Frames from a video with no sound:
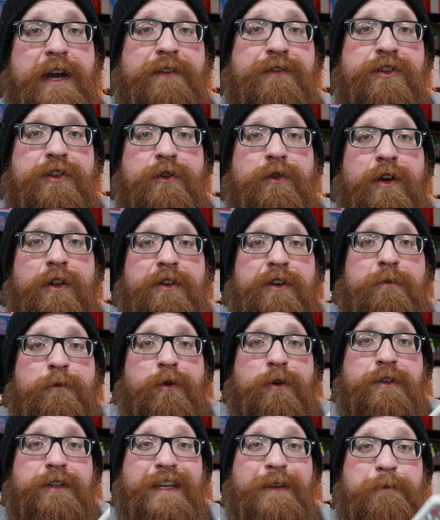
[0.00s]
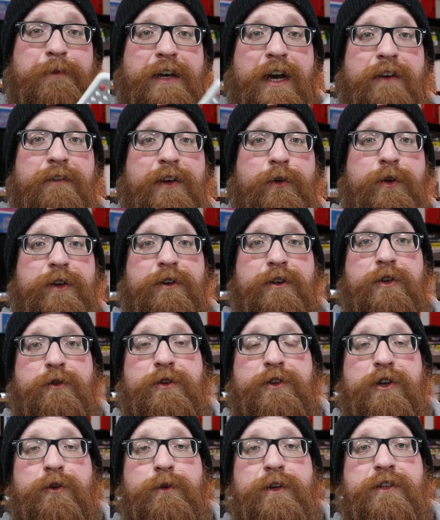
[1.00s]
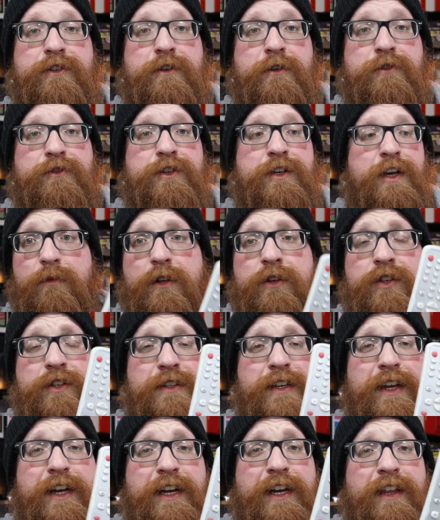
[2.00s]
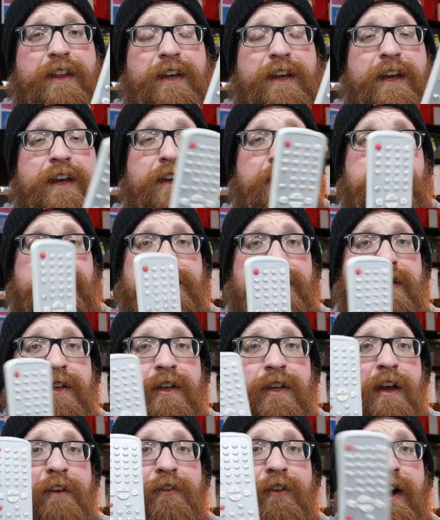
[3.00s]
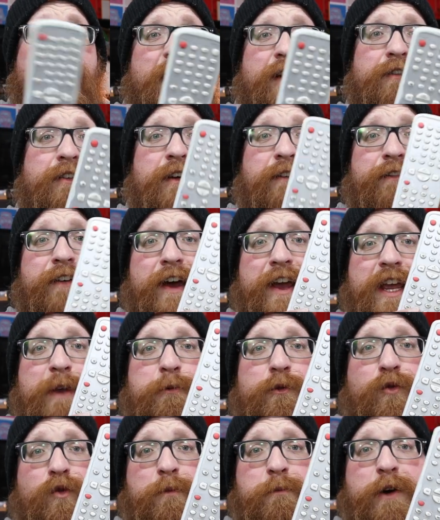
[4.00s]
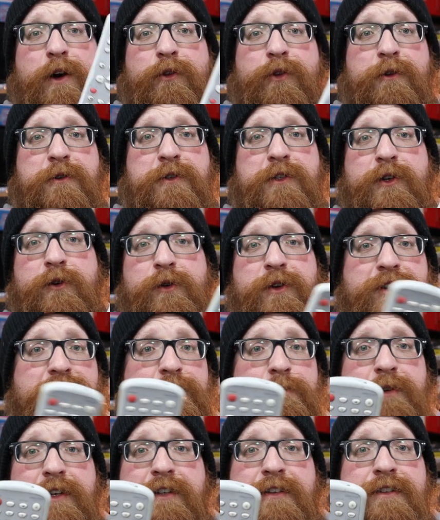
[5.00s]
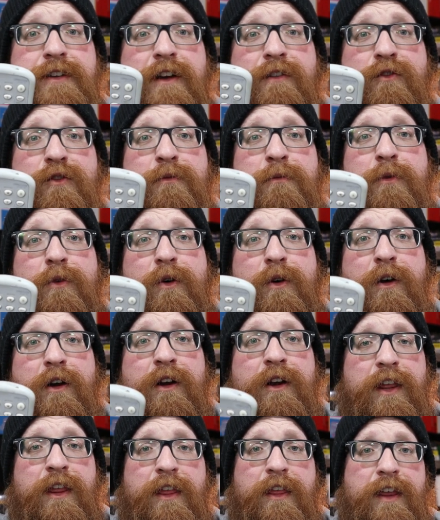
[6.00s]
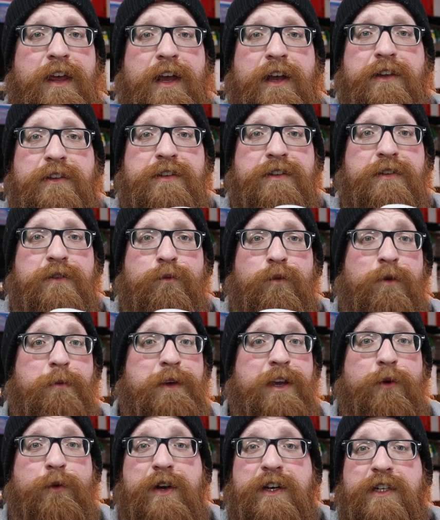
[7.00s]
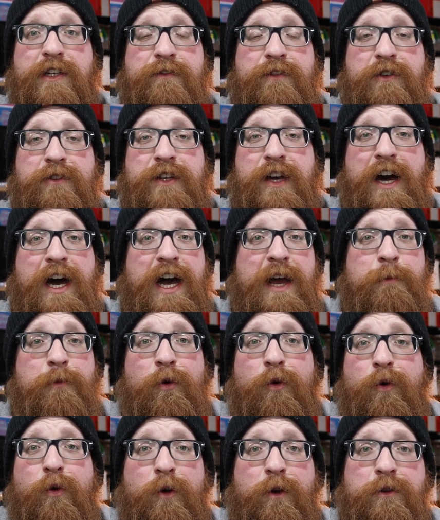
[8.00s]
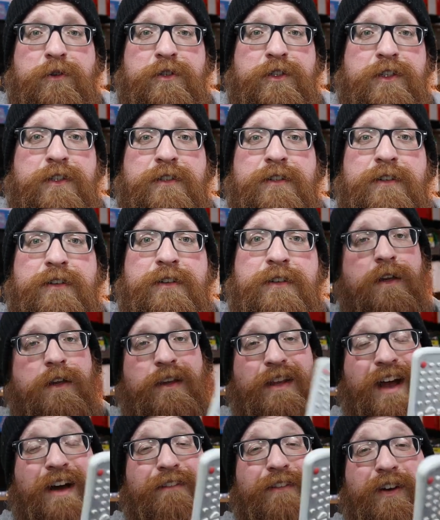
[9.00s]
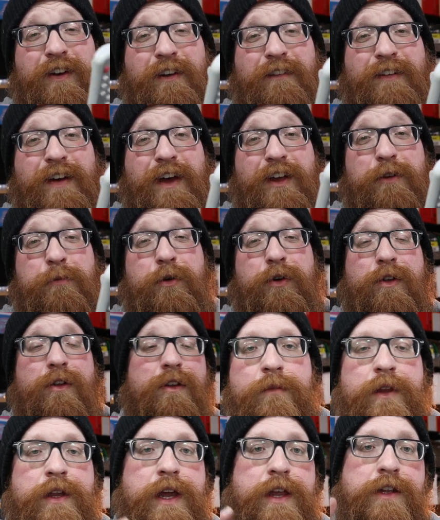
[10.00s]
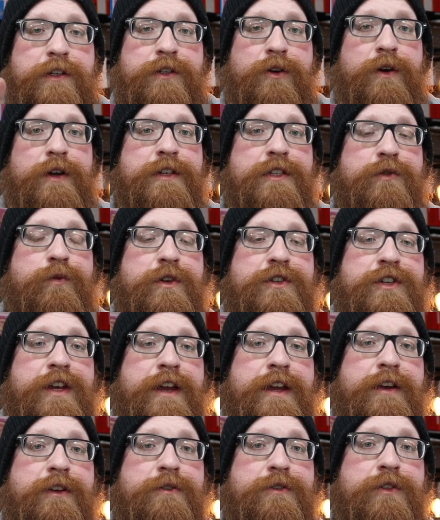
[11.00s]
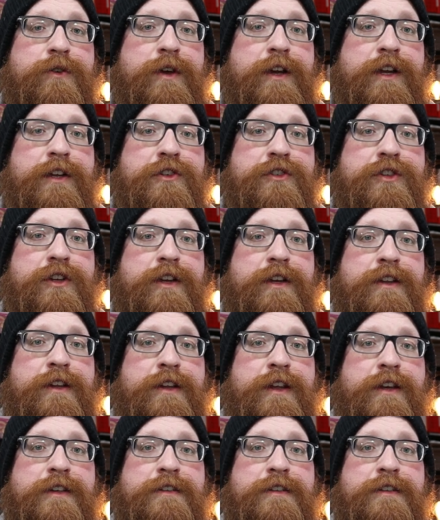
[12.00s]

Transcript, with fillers: have to do a little more deep diving when you're doing your research. Just like anything else, for every valuable remote, there's going to be several more that will be a waste of your time or just not very valuable. Okay, let's go ahead and switch angles so I can show you the next